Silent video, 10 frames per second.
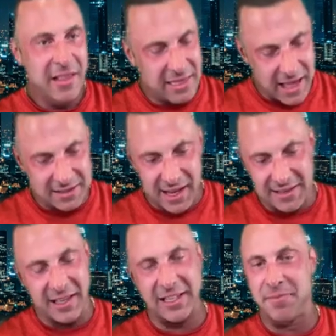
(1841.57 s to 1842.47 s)
Things
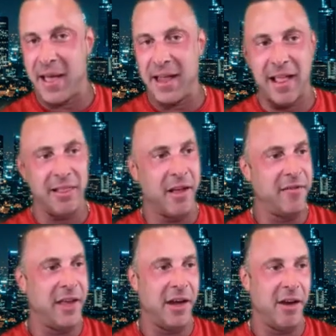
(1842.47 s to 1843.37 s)
like this, man, I
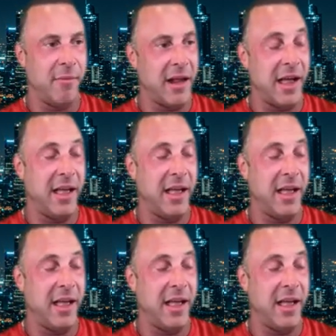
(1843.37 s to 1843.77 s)
love to hear, man.